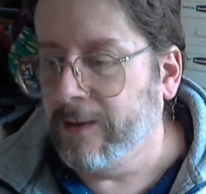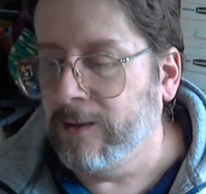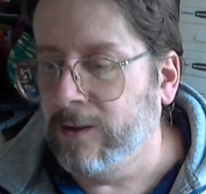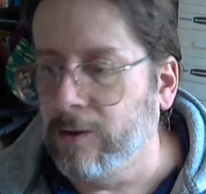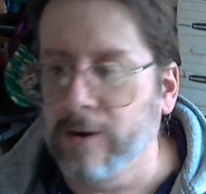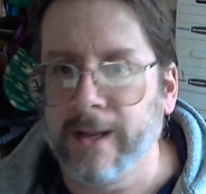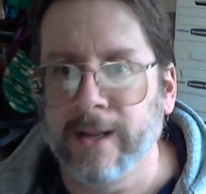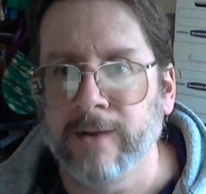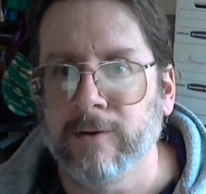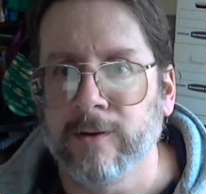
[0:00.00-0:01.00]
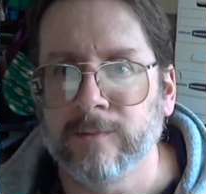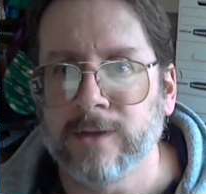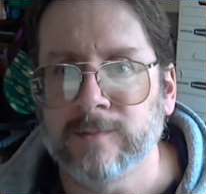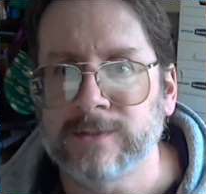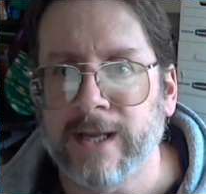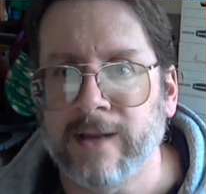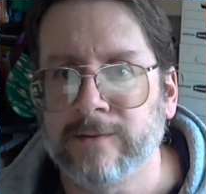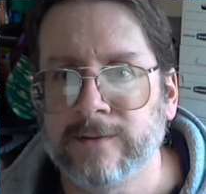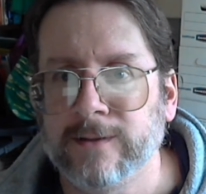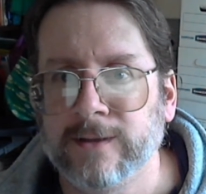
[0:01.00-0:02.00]
Laura Ingraham comes out
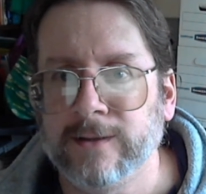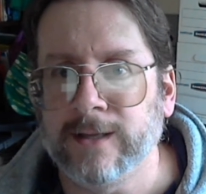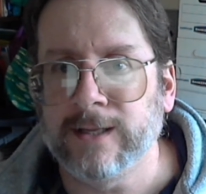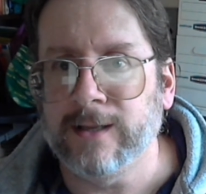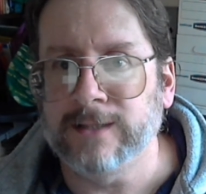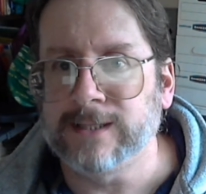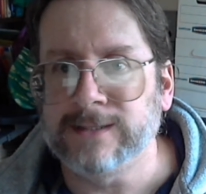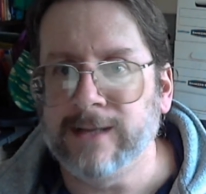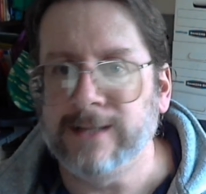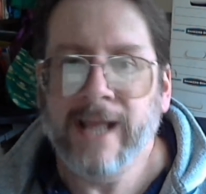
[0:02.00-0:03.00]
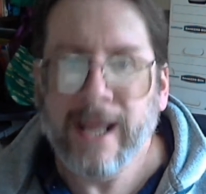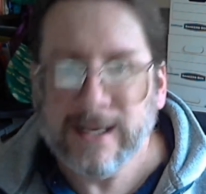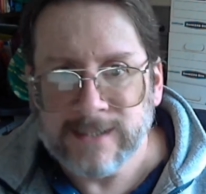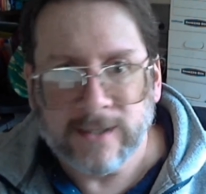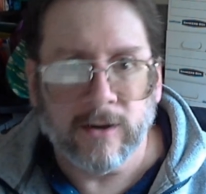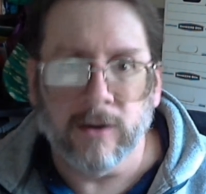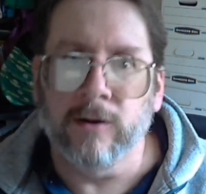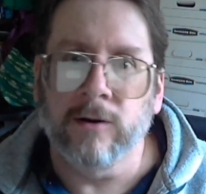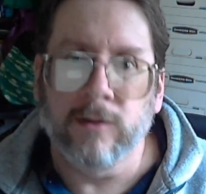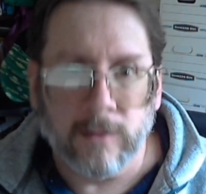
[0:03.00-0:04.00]
as a dancing
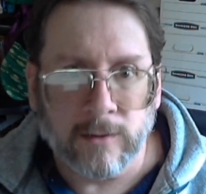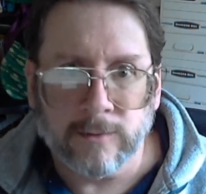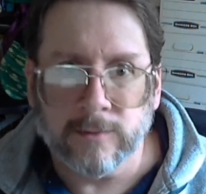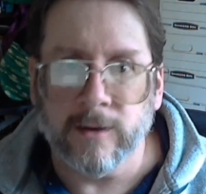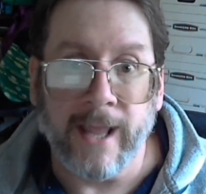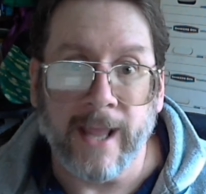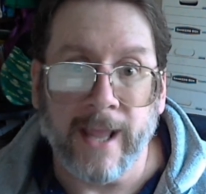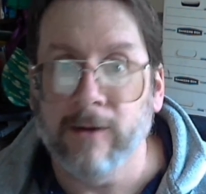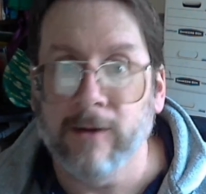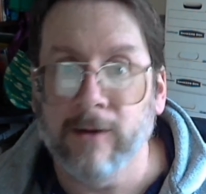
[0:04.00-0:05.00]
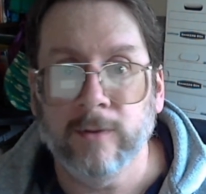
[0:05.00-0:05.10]
girl or a harem,